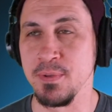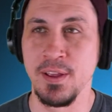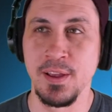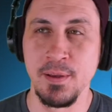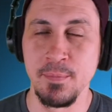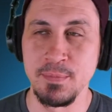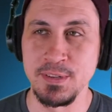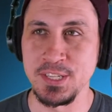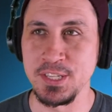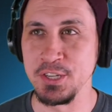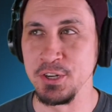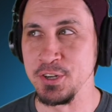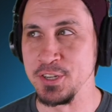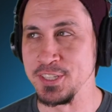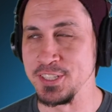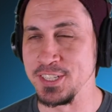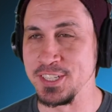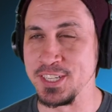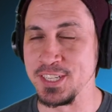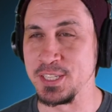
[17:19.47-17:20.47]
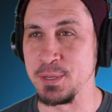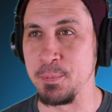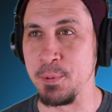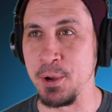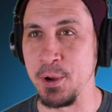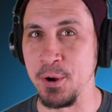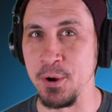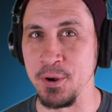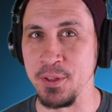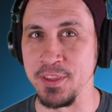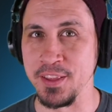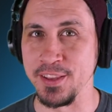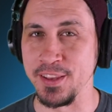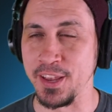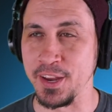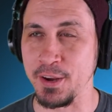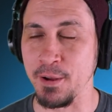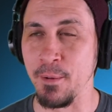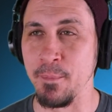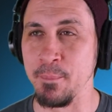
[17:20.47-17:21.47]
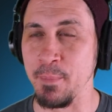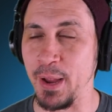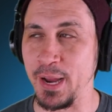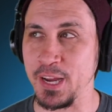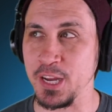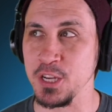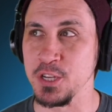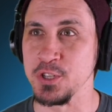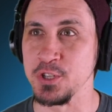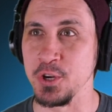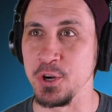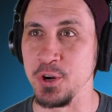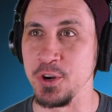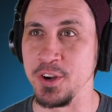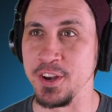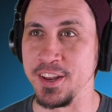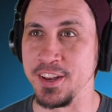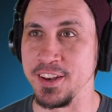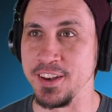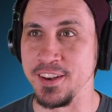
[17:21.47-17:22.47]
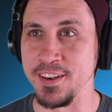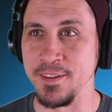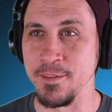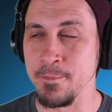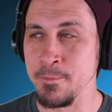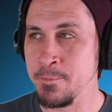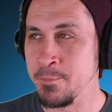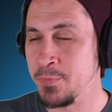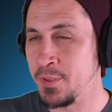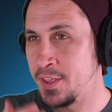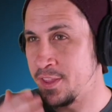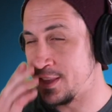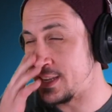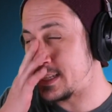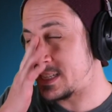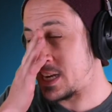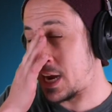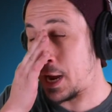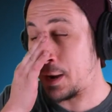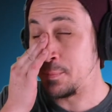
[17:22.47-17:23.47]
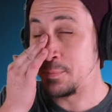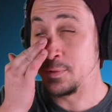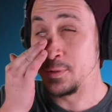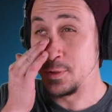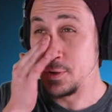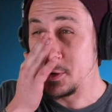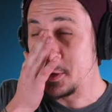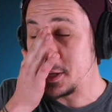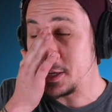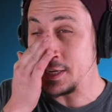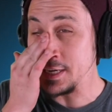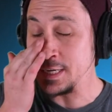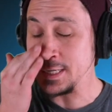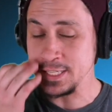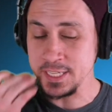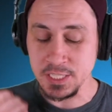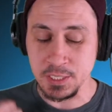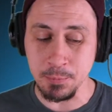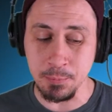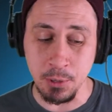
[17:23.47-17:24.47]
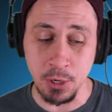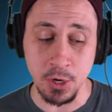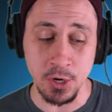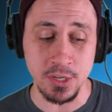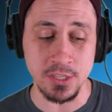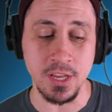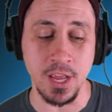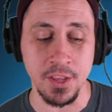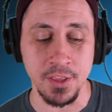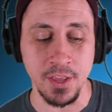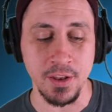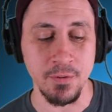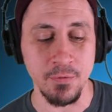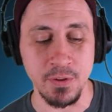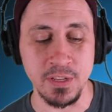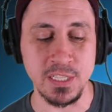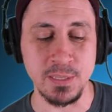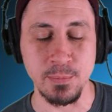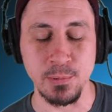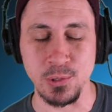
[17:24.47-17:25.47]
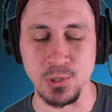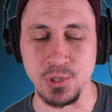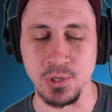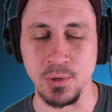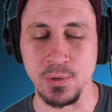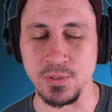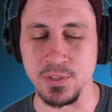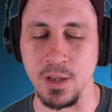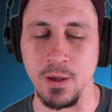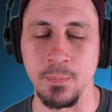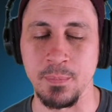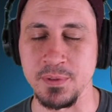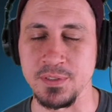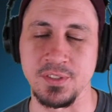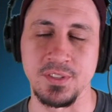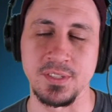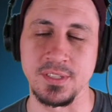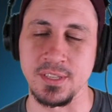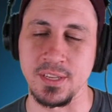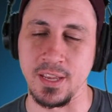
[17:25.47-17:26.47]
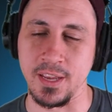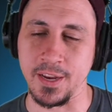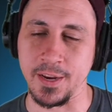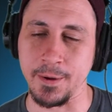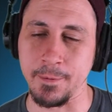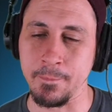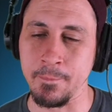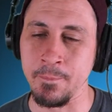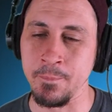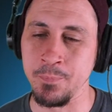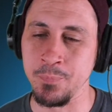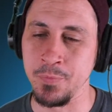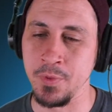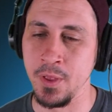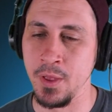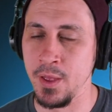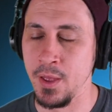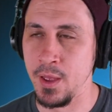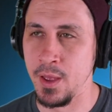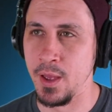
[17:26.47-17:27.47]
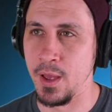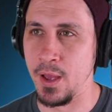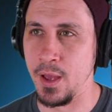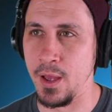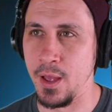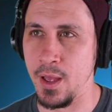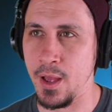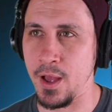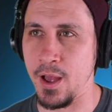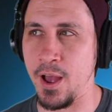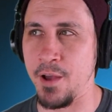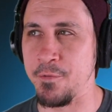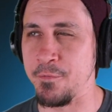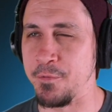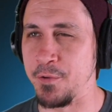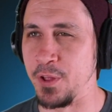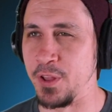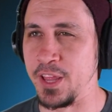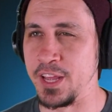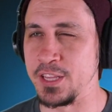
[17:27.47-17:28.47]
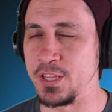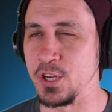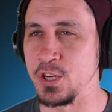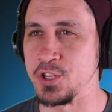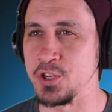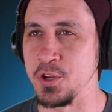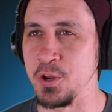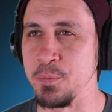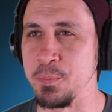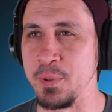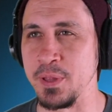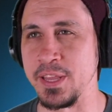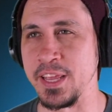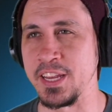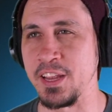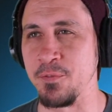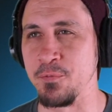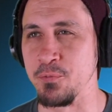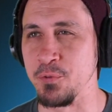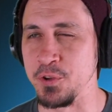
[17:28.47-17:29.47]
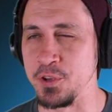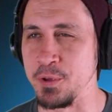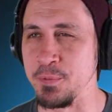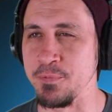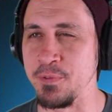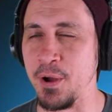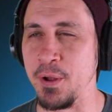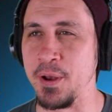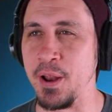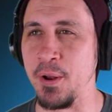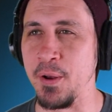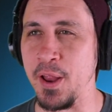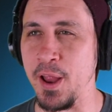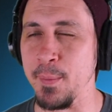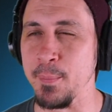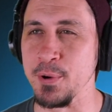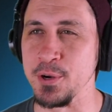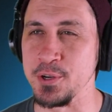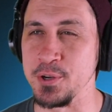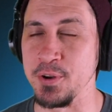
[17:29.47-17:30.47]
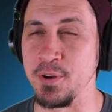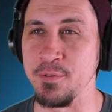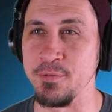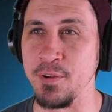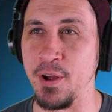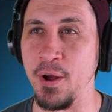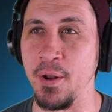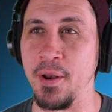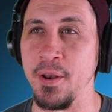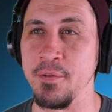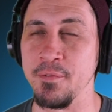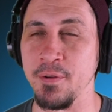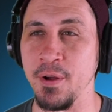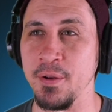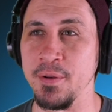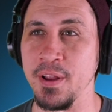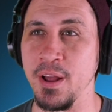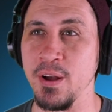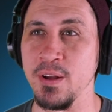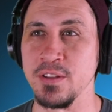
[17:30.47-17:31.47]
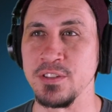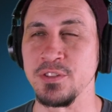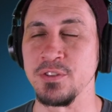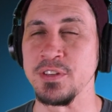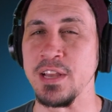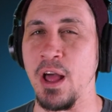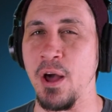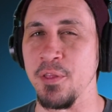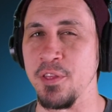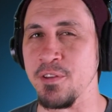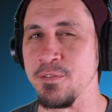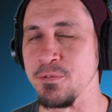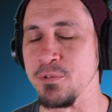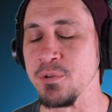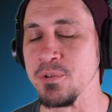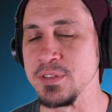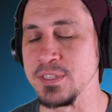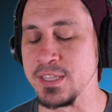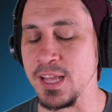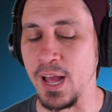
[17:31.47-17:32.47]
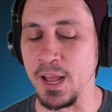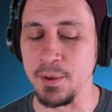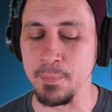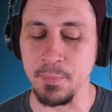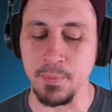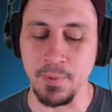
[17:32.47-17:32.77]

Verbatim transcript: mysteriously disappeared and then, like, come back injured. And this time, literally, he disappears and then Invincible shows up. It's just like, I feel like there should have been, like, if William found out, Amber should have found out. So now they've used that